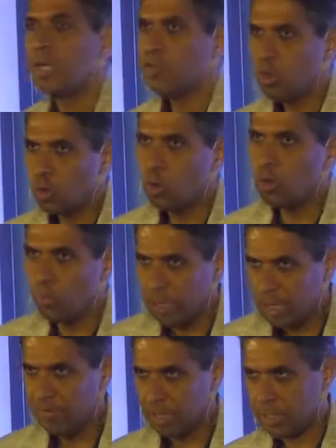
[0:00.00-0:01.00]
if you don't
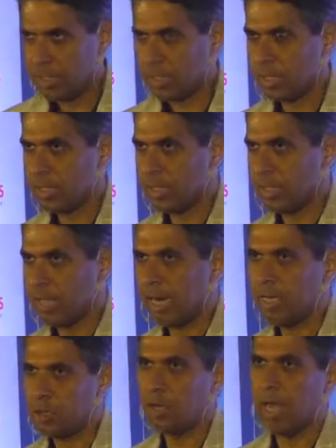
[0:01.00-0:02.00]
believe it,
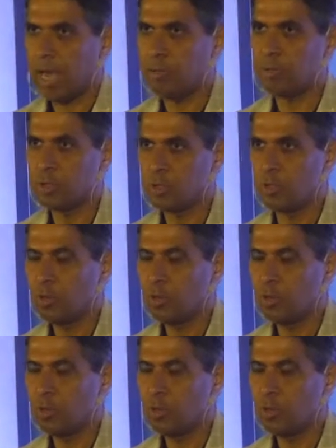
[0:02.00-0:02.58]
that it's going to happen to